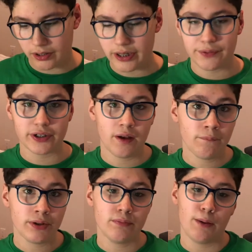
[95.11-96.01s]
Now, when it
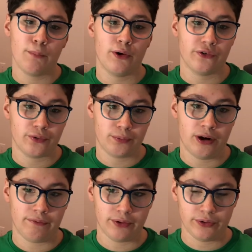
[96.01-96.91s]
comes to my personal
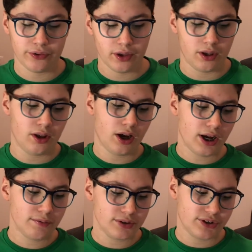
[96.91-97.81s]
preference, I
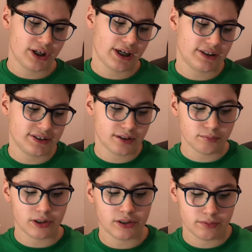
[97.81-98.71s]
would say I
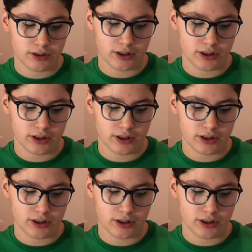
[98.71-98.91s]
somewhat